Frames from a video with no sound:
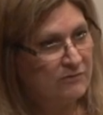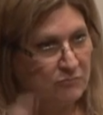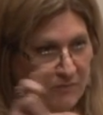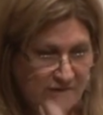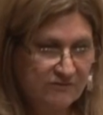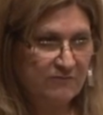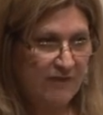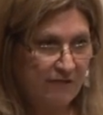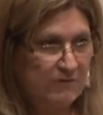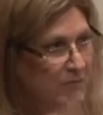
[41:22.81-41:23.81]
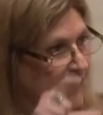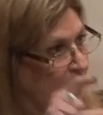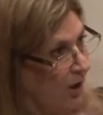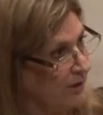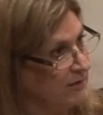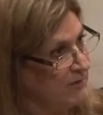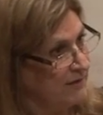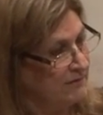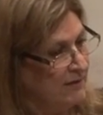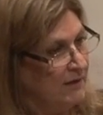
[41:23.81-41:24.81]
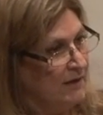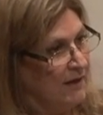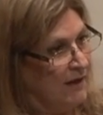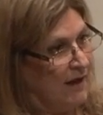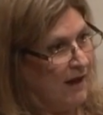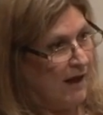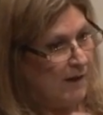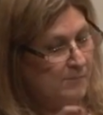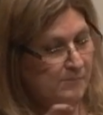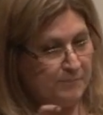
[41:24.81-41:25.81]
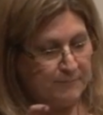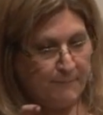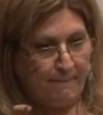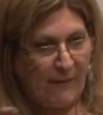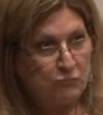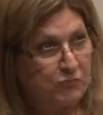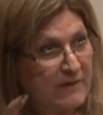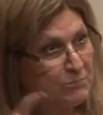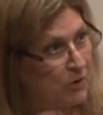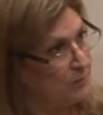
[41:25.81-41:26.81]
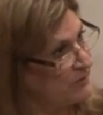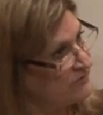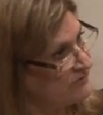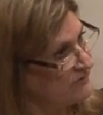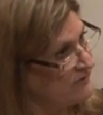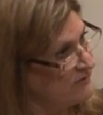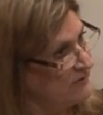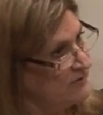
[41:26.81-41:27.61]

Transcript: the risks of having my argument um, repurpose